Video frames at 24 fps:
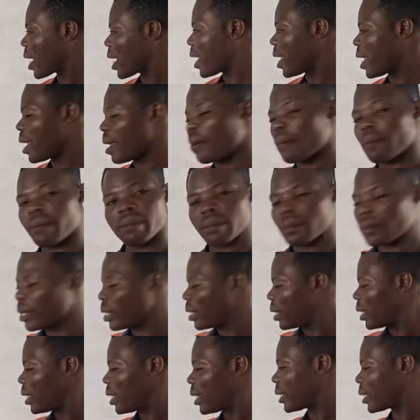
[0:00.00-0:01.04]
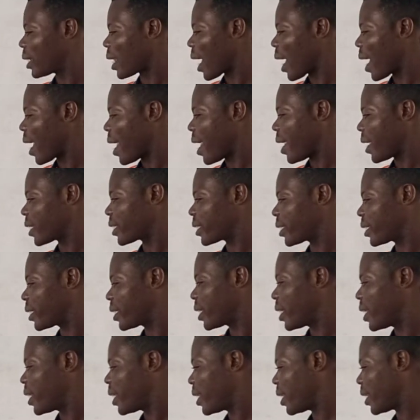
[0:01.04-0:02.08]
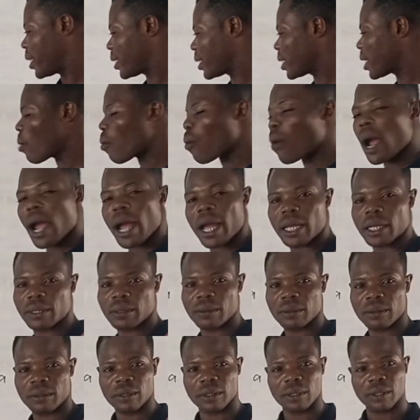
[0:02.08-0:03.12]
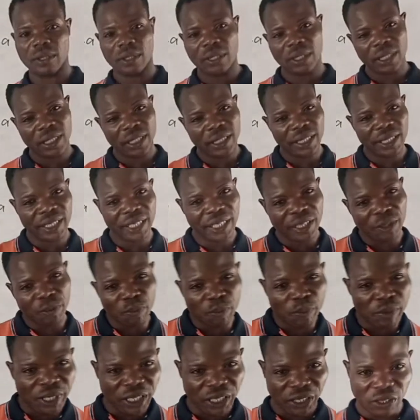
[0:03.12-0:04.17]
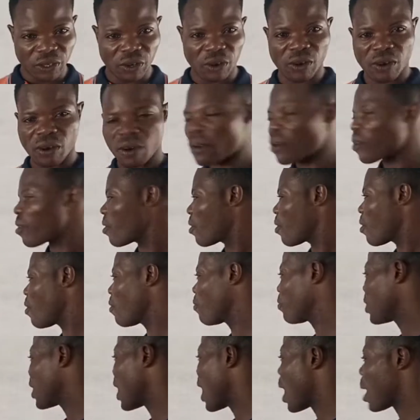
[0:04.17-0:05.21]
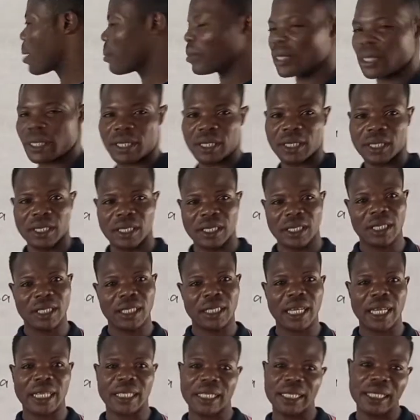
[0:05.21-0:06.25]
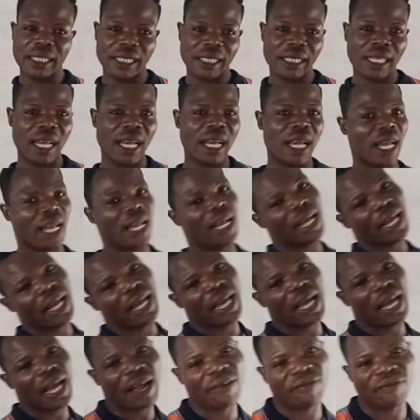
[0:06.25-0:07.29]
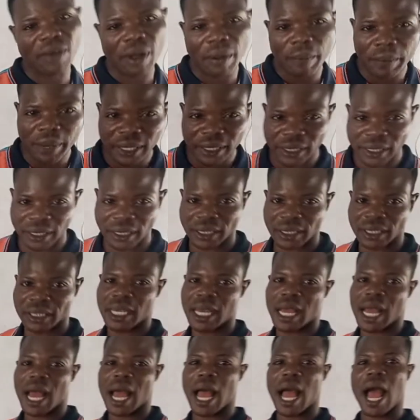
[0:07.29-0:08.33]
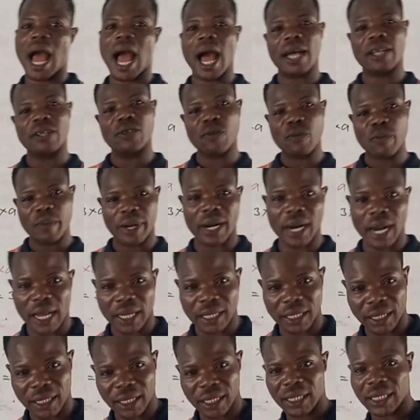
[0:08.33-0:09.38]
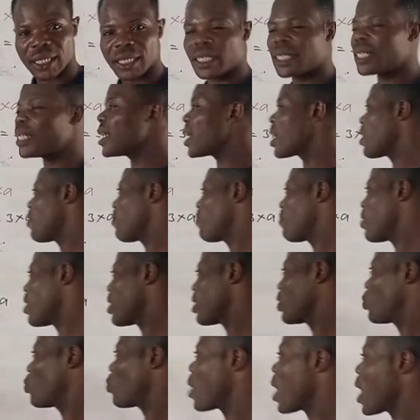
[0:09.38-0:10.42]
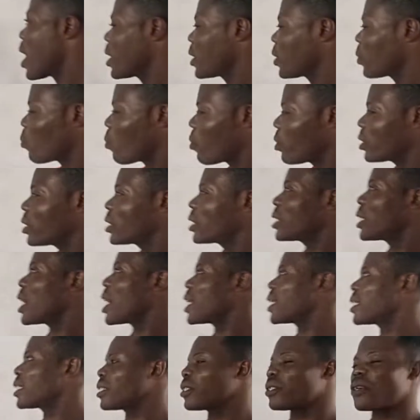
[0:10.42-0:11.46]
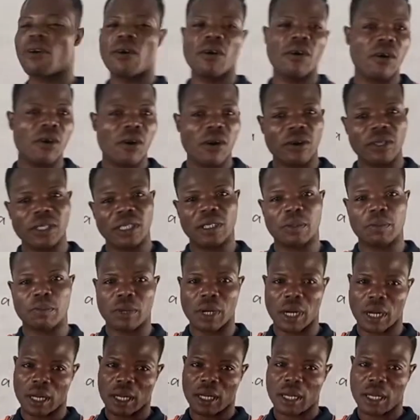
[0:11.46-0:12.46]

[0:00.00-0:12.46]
M, letter X, letter Y. This mixture of terms, that is alphabets and numerals, they are referred to as what? As algebra.